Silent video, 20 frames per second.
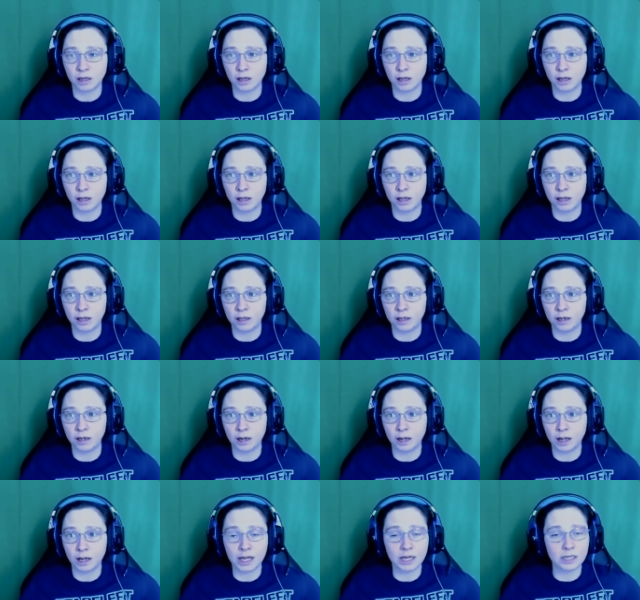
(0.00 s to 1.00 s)
And
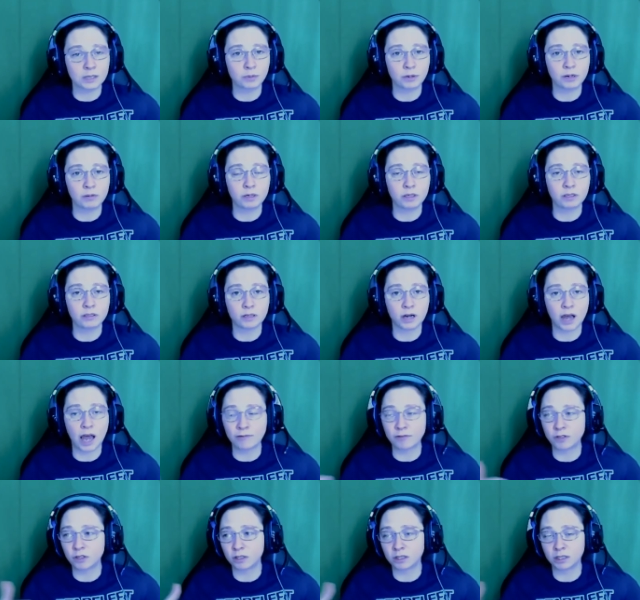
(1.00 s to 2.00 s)
that's pretty much
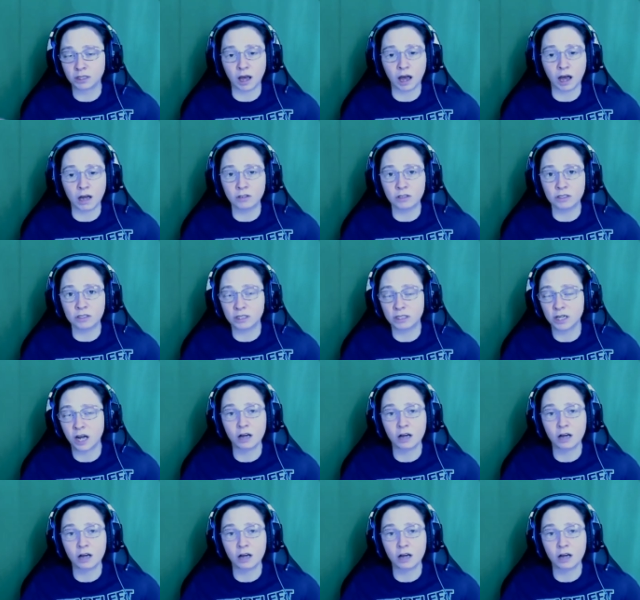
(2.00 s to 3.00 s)
after the hundreds and
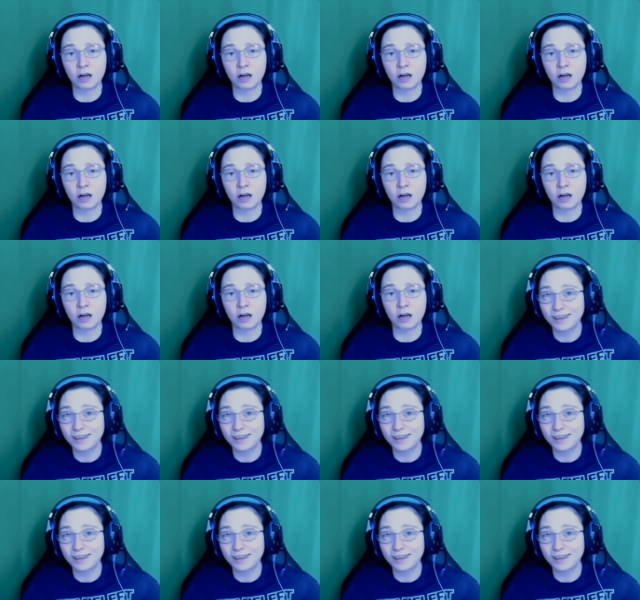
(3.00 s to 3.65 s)
hundreds of years,